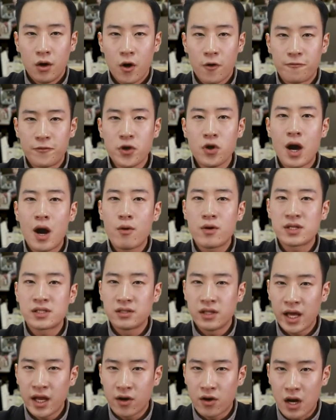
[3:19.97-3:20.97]
A few hours
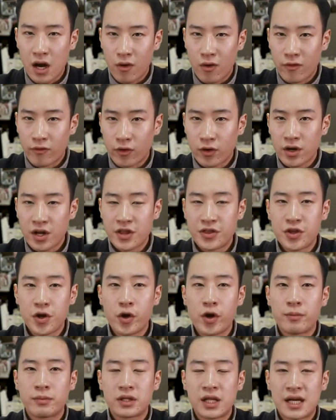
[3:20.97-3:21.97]
later, however,
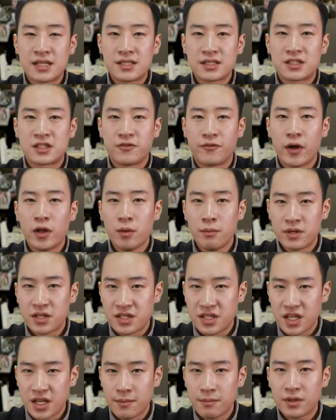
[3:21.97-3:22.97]
Ethereum Classic's
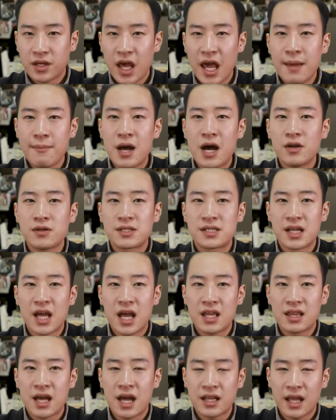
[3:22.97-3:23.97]
development team came out
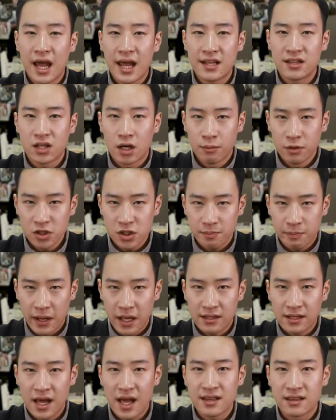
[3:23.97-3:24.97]
saying that a double
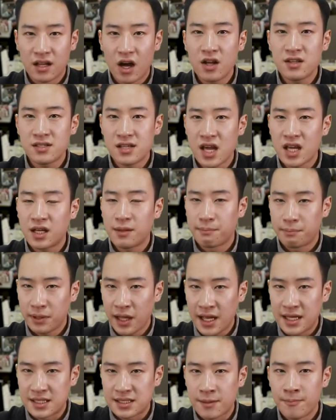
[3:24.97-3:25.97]
spend had not taken
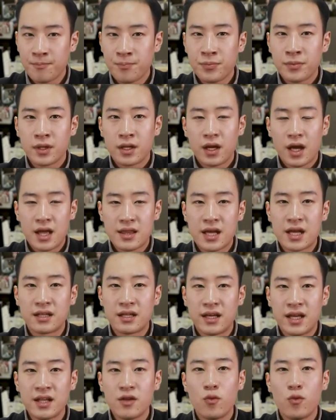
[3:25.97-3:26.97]
place and
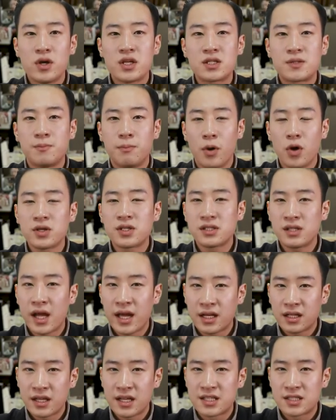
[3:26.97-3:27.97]
that it was most
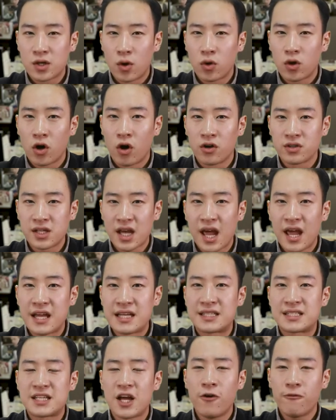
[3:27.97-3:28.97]
likely so-called
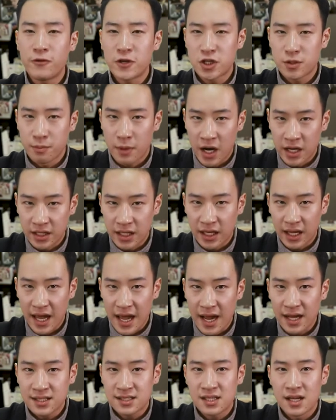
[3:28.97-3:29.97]
a selfish mining
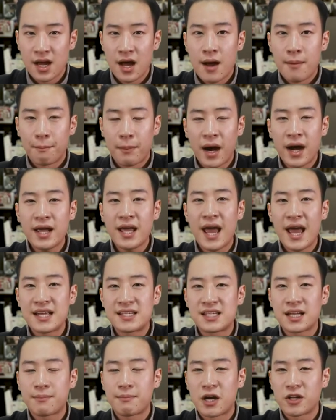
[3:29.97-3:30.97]
act by
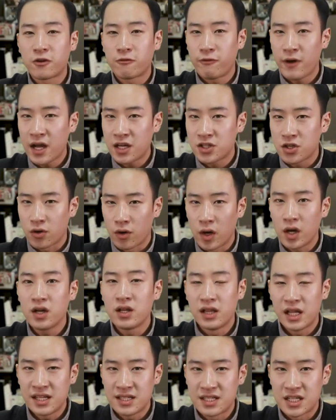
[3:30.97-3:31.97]
ASIC manufacturer
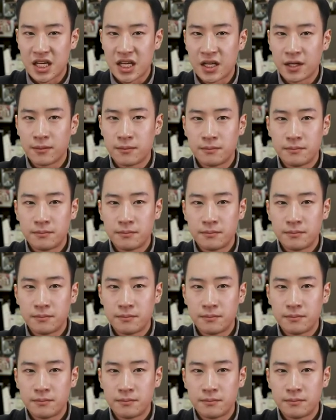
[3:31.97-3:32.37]
Lindsay.